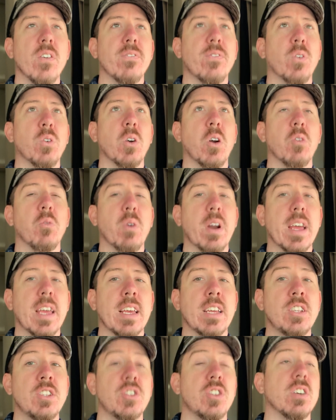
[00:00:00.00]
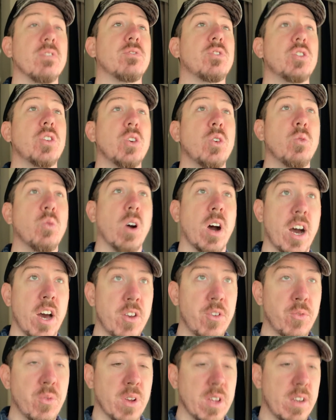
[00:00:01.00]
for a range of
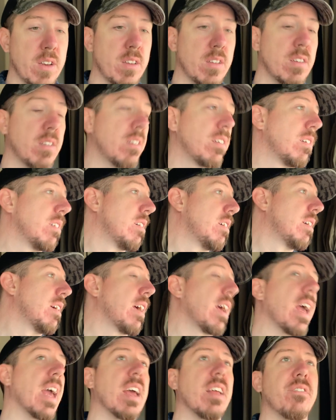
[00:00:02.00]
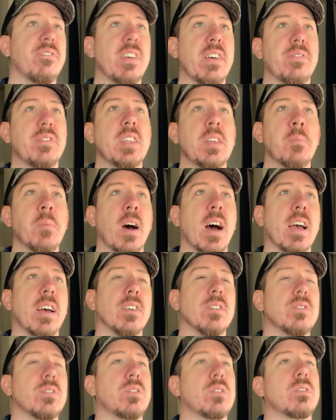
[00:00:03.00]
250
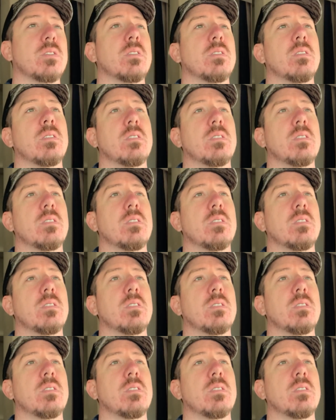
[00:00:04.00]
miles.